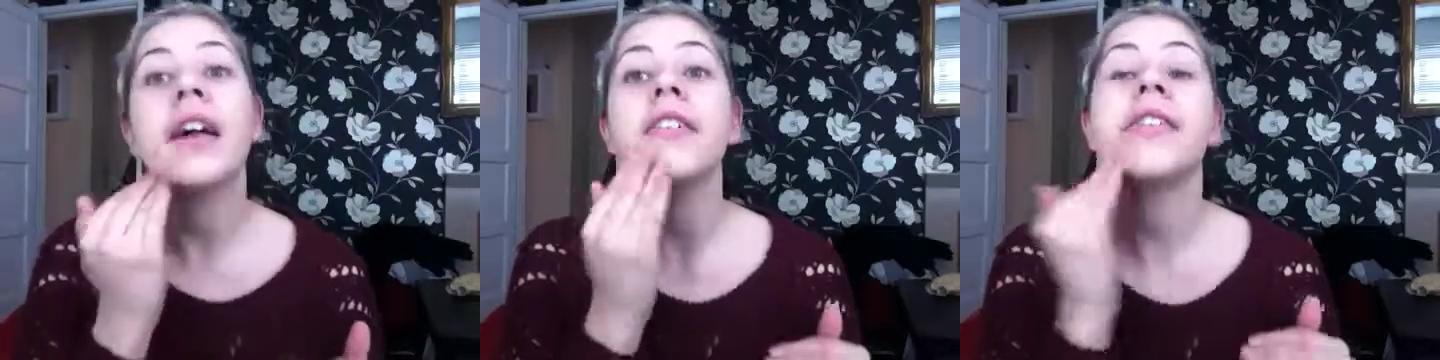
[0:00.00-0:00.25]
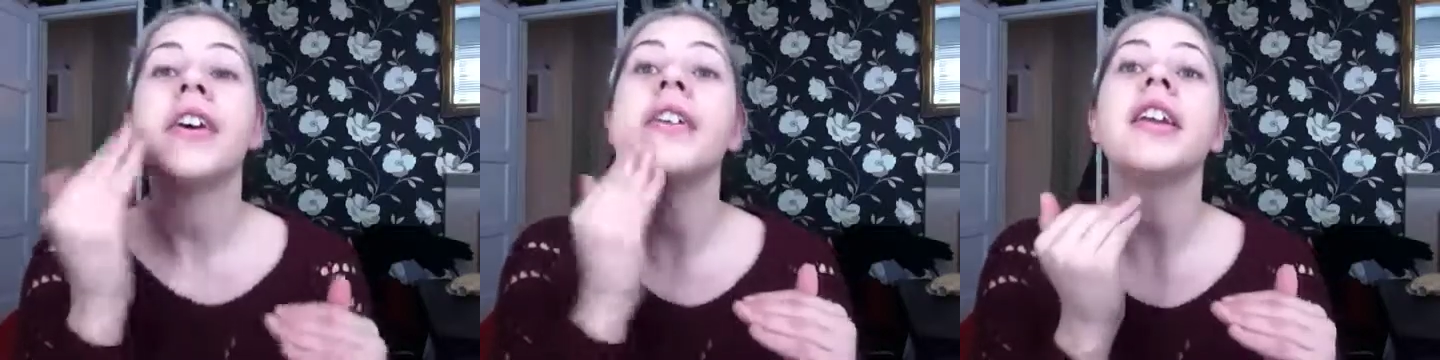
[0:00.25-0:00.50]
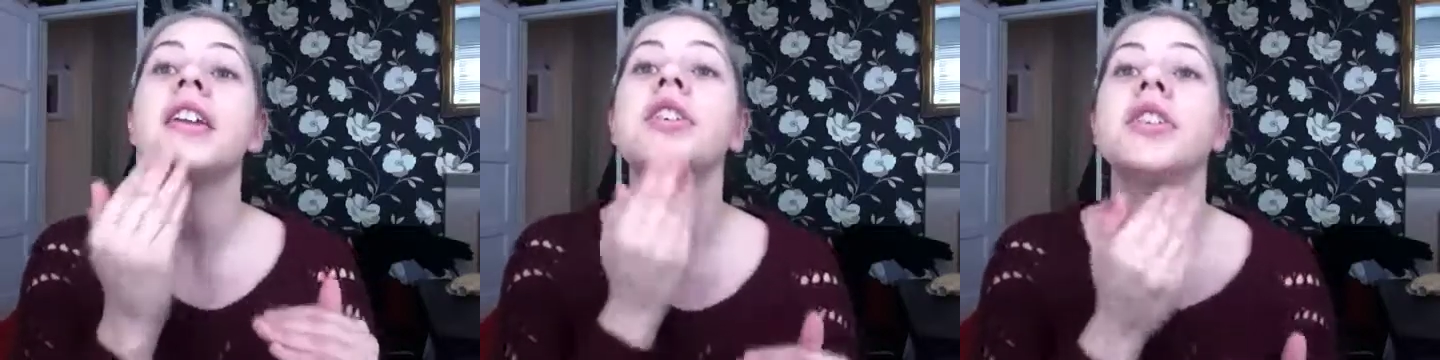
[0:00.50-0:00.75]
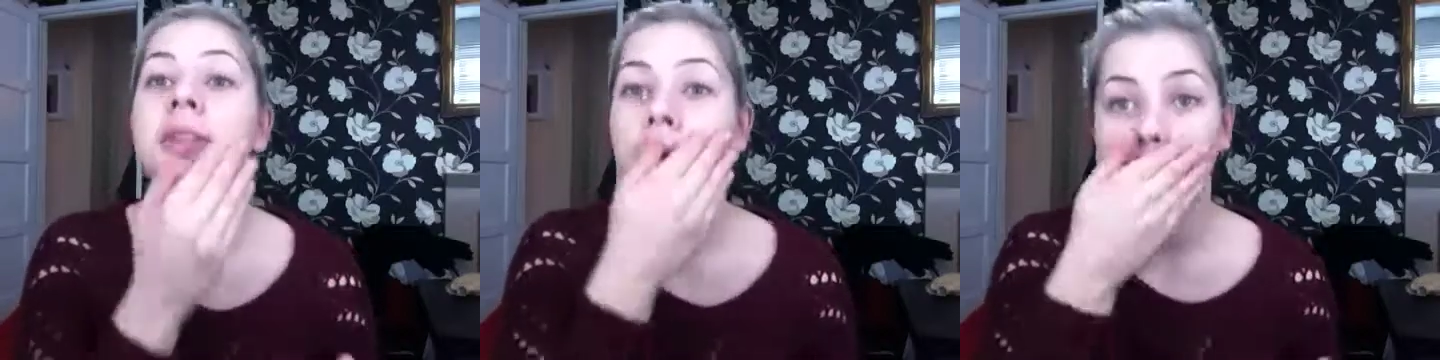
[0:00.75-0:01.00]

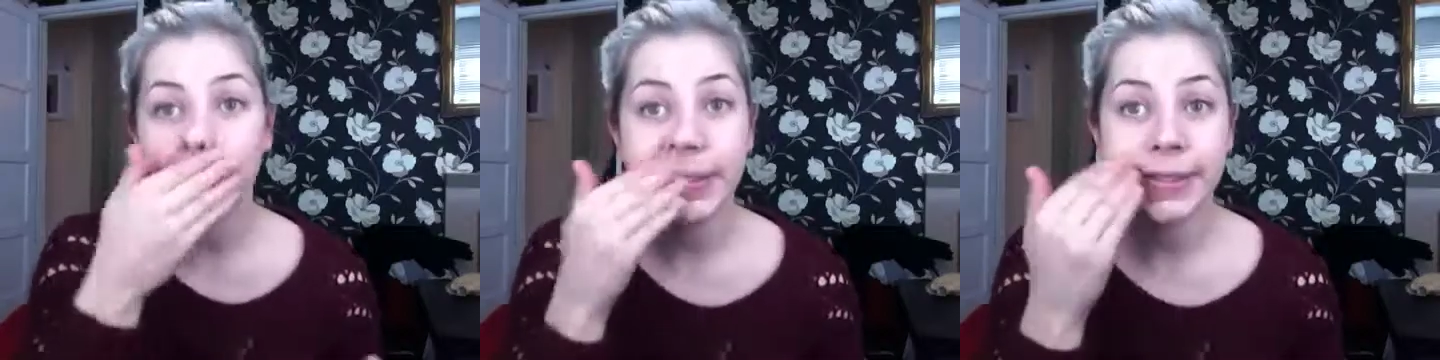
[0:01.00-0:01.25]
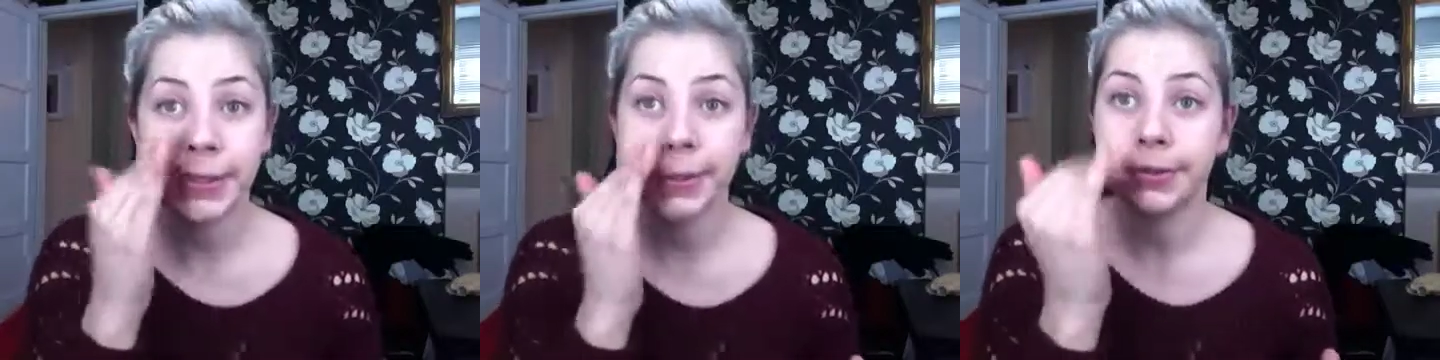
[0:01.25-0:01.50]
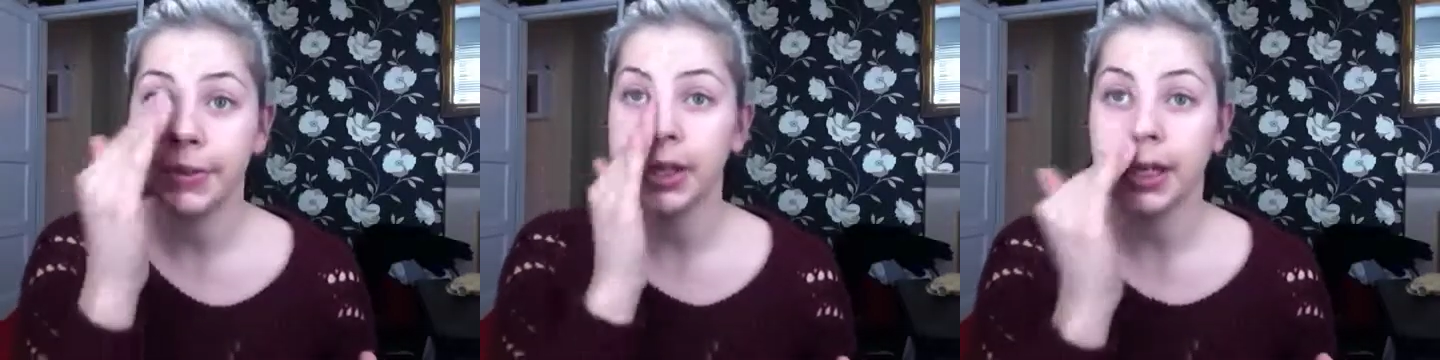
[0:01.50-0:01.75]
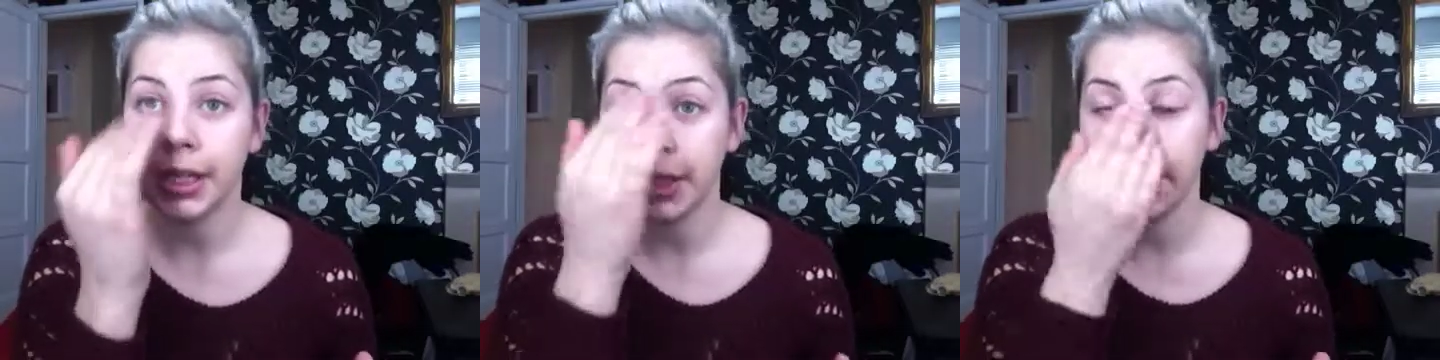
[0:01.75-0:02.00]
foundation that I still
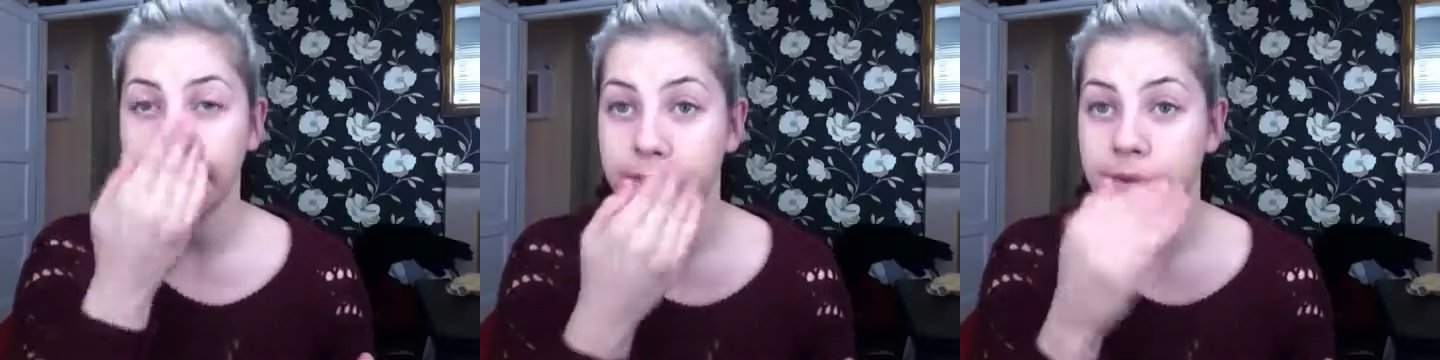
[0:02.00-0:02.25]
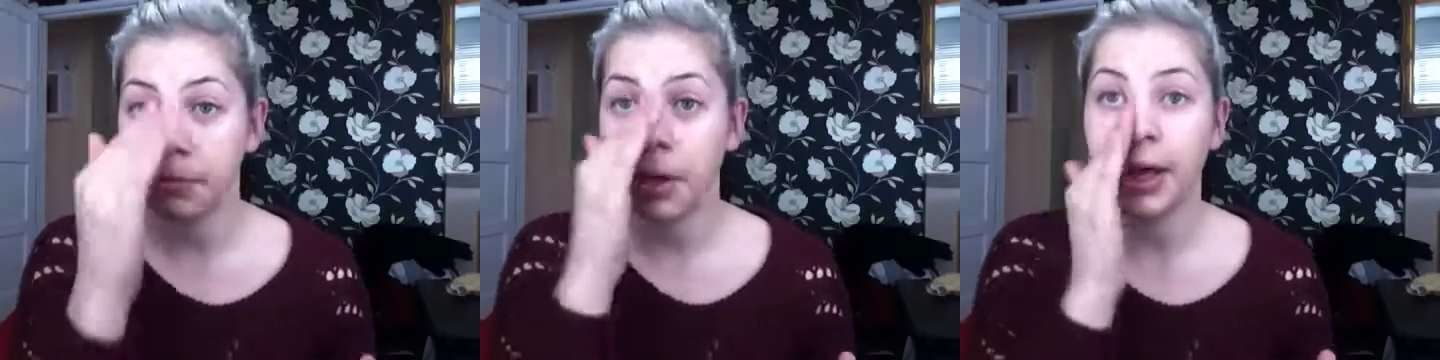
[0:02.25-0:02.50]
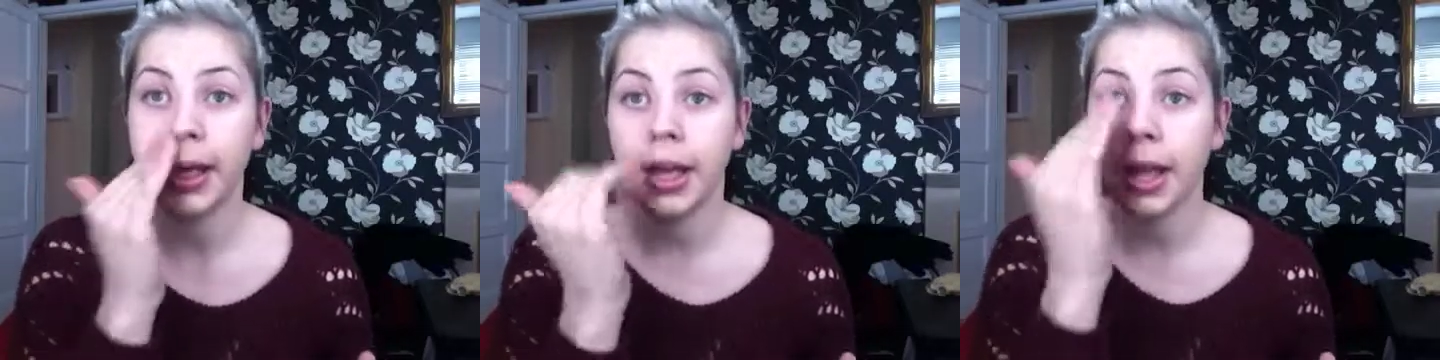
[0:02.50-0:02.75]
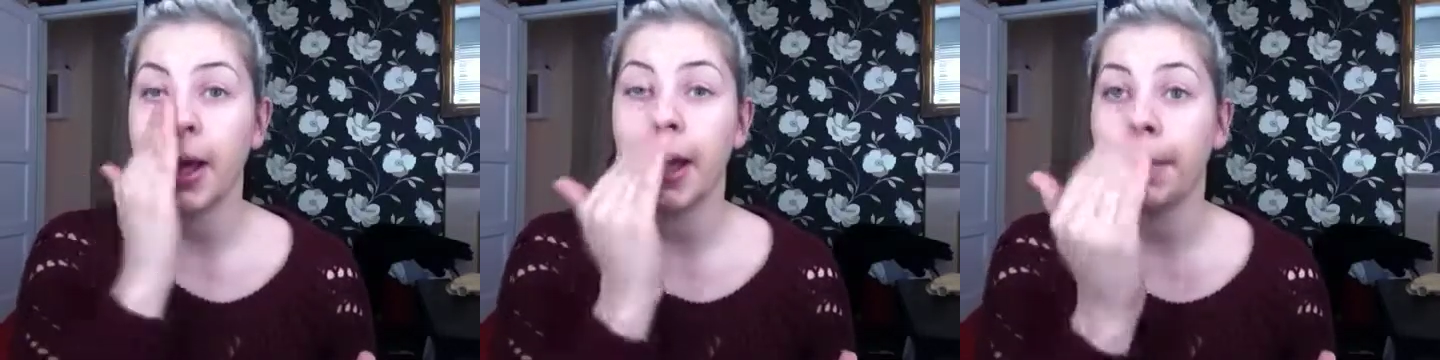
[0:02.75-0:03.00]
really use my